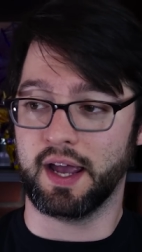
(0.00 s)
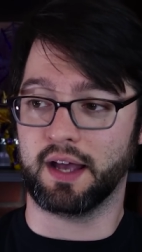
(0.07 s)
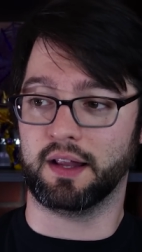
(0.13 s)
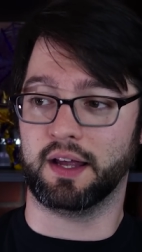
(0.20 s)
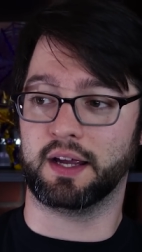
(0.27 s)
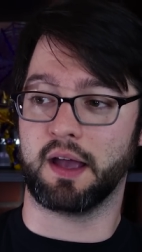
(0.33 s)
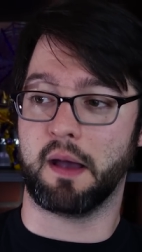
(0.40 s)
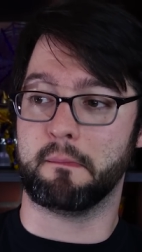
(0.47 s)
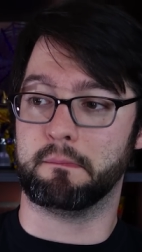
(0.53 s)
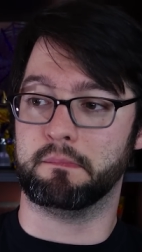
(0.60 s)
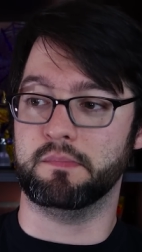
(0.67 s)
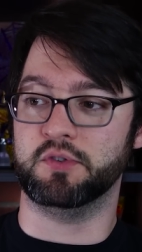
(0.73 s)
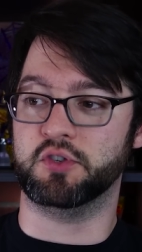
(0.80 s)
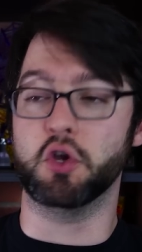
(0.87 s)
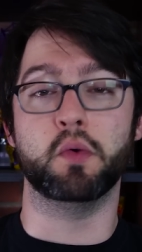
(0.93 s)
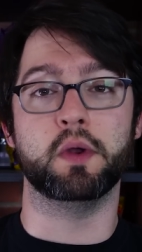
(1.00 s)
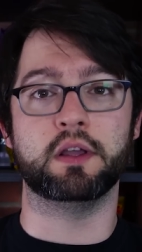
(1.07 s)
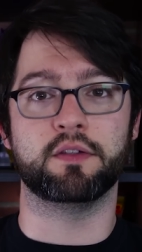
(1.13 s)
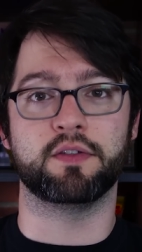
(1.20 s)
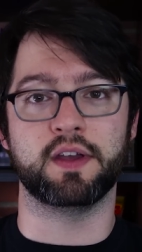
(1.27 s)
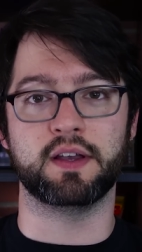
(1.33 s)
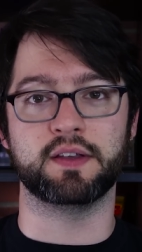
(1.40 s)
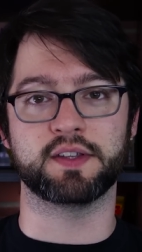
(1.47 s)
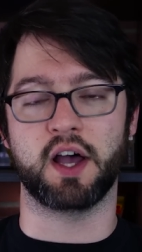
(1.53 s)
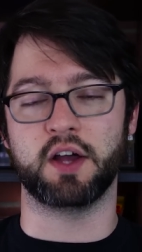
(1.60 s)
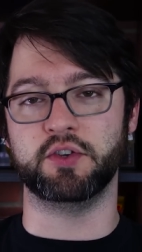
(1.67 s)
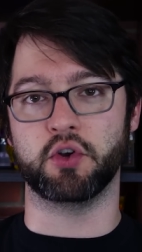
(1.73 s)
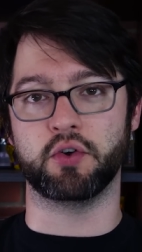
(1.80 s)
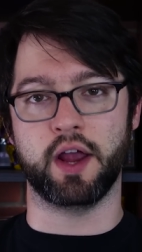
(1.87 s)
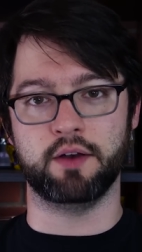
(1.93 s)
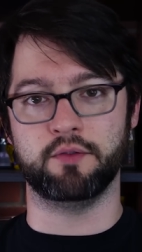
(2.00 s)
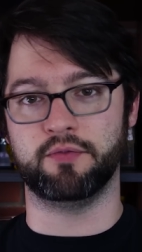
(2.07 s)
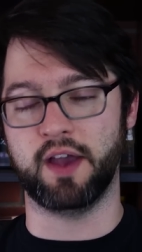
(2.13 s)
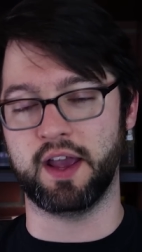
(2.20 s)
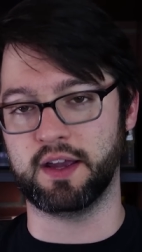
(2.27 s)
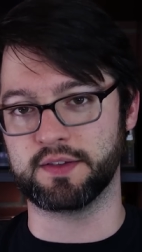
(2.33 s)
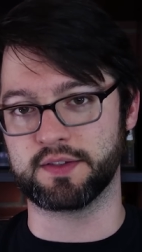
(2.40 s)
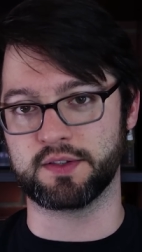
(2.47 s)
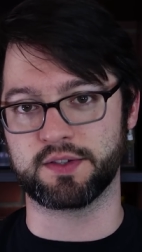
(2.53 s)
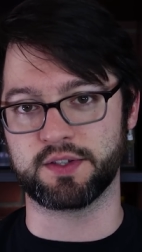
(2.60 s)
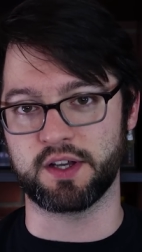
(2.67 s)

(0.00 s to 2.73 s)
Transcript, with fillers: like doing things on your end phase and